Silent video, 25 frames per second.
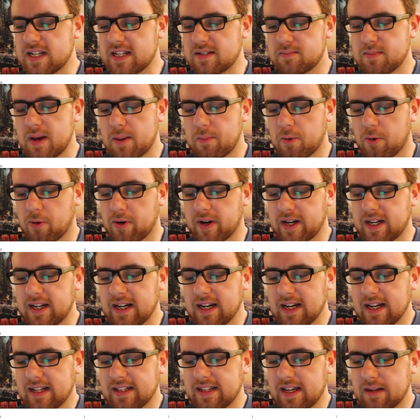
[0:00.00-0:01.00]
his memory,
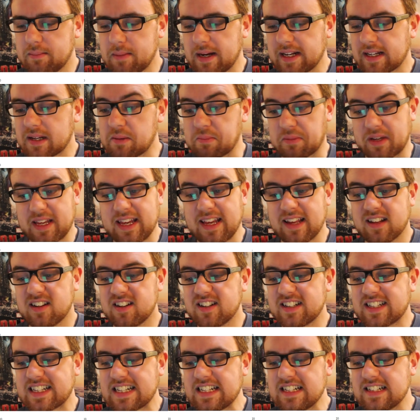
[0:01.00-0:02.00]
then make him kill
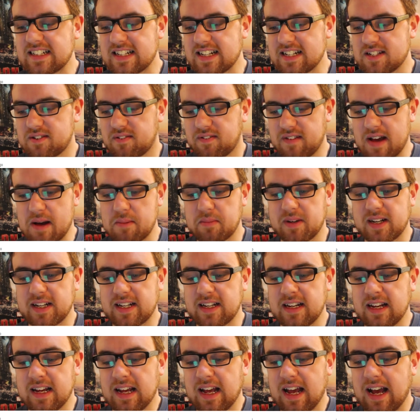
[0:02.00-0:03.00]
and eat his
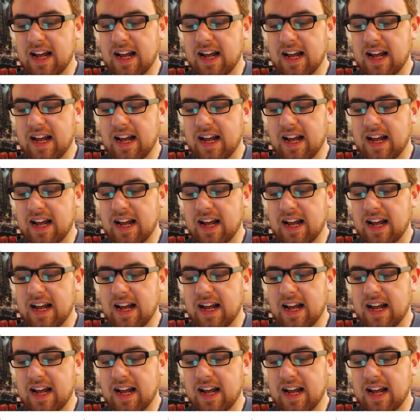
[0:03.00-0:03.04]
family,